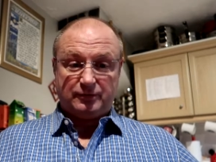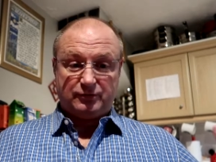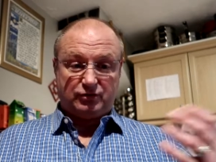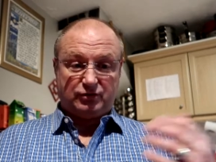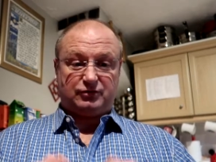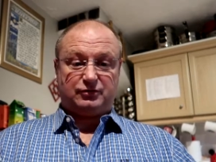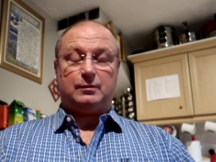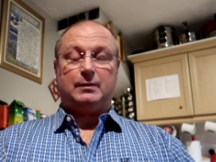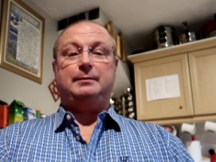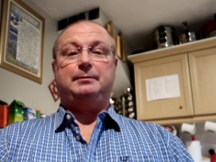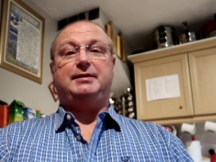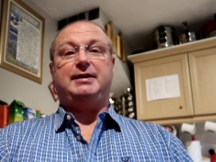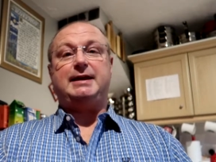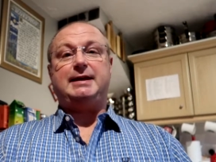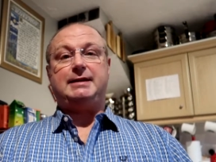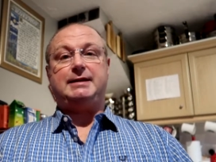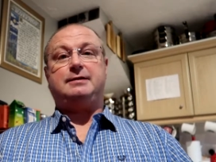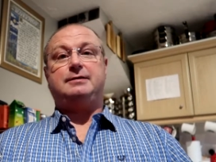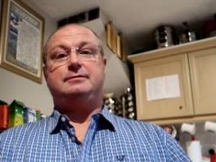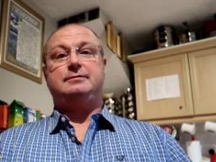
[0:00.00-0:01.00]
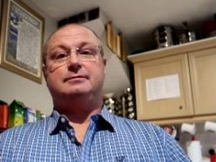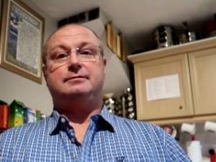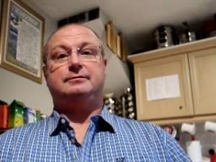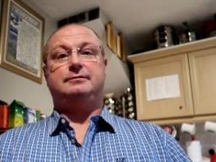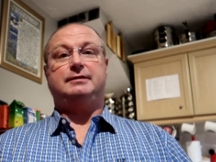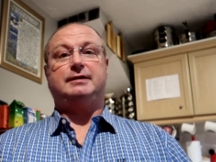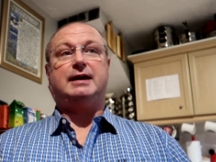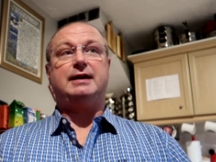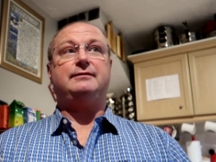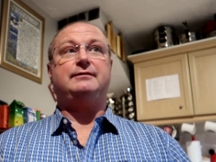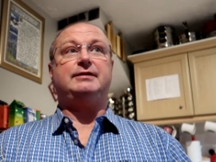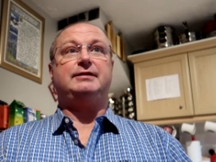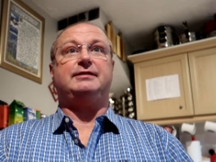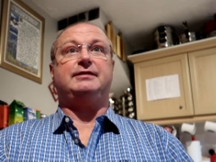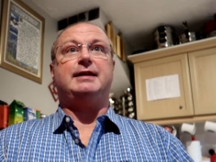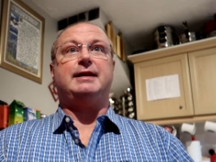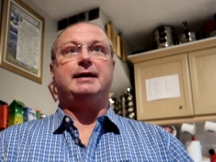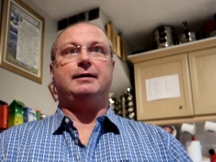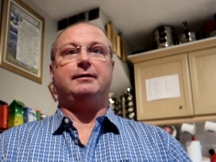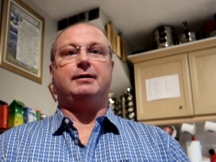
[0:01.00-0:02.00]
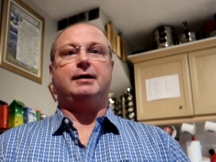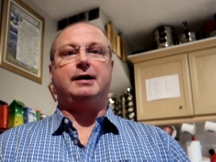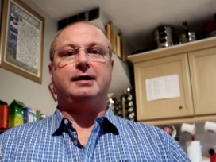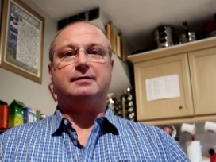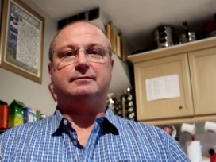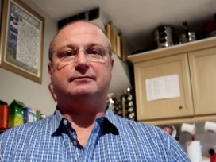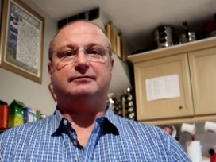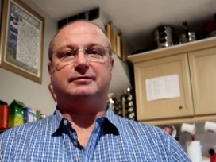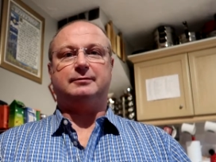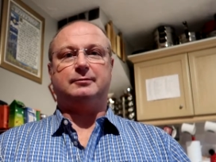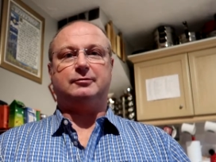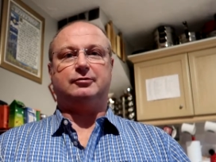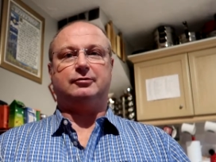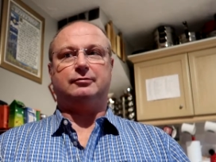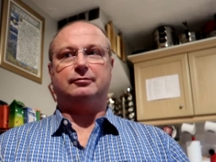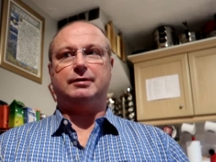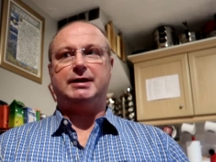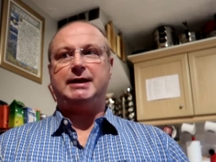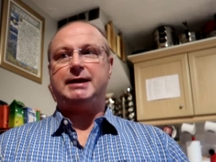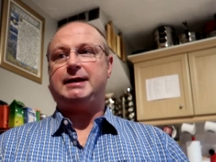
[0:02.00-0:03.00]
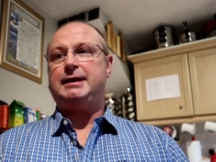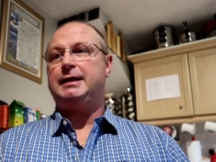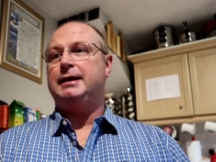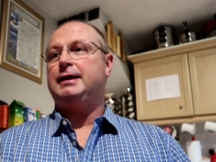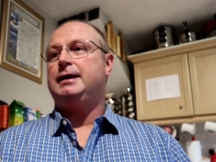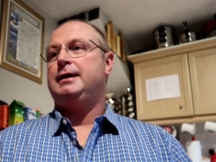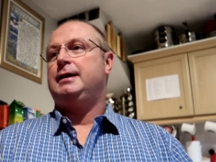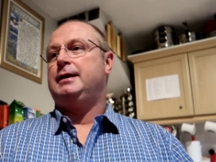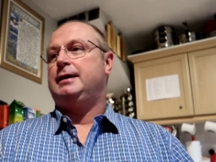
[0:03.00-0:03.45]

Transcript: Just to update you, David's now home from Crawley.